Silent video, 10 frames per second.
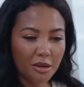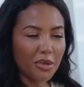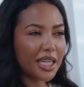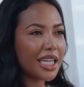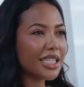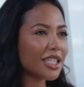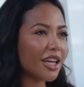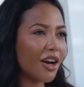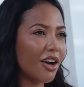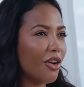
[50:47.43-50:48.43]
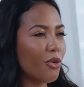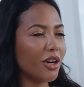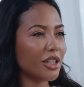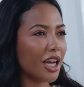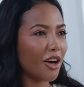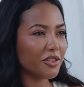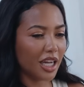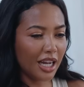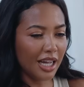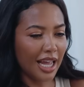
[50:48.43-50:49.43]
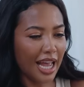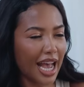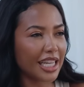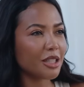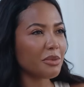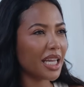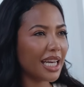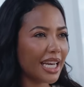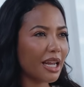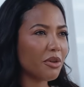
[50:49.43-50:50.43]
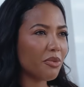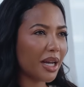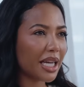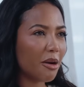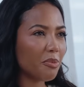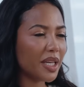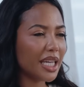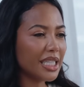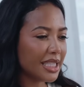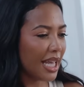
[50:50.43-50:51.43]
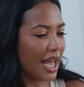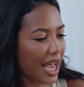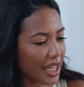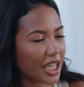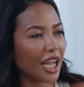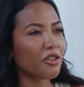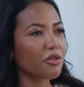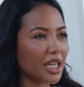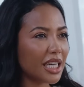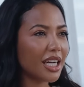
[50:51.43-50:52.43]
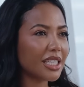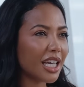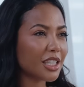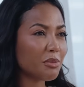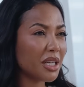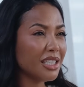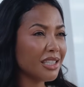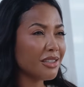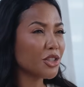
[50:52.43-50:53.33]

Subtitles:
My kids are all looked after and I'm killing it with my companies and I have a really nice husband.